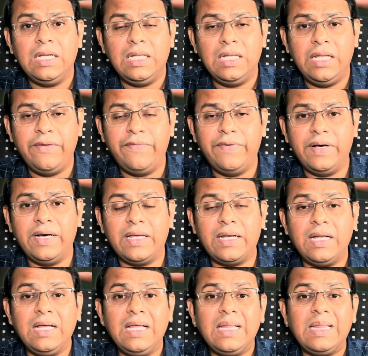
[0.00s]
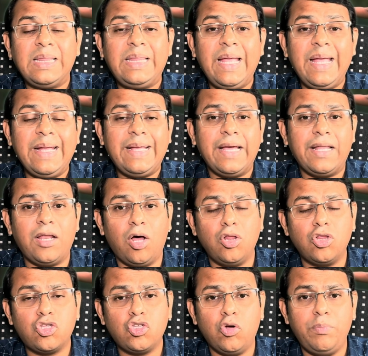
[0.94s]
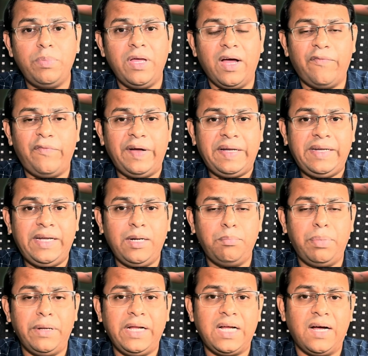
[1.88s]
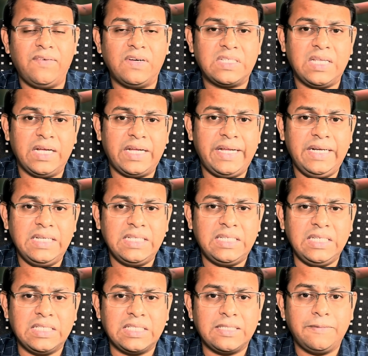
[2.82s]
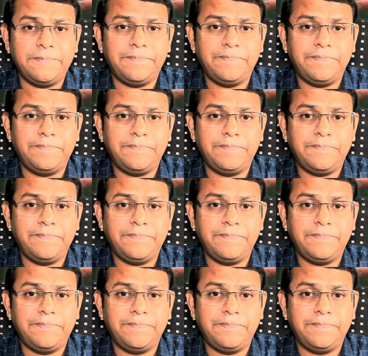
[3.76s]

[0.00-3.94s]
liver, they can also be affected by Kawasaki disease.